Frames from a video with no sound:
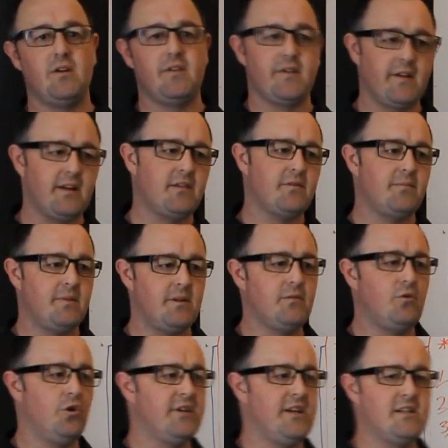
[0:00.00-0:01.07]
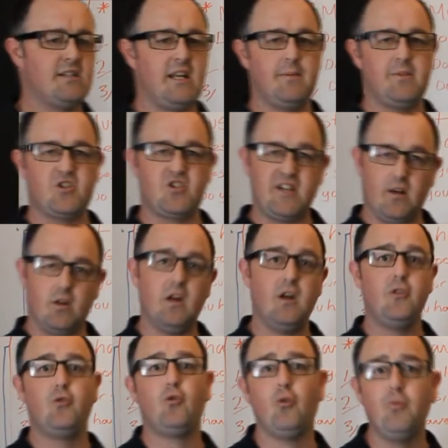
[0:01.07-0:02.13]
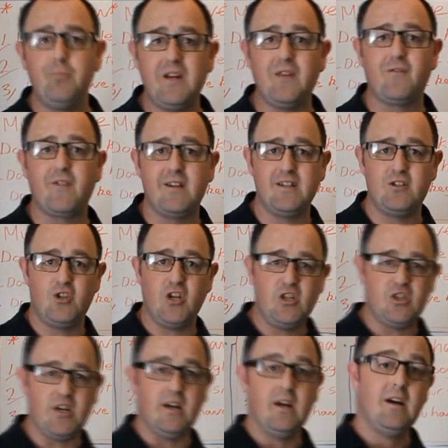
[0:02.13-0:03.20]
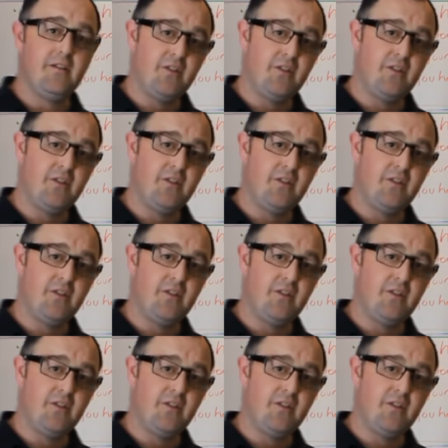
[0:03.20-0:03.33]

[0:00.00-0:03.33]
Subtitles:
If you think the content is getting a bit stale, don't be afraid to change it.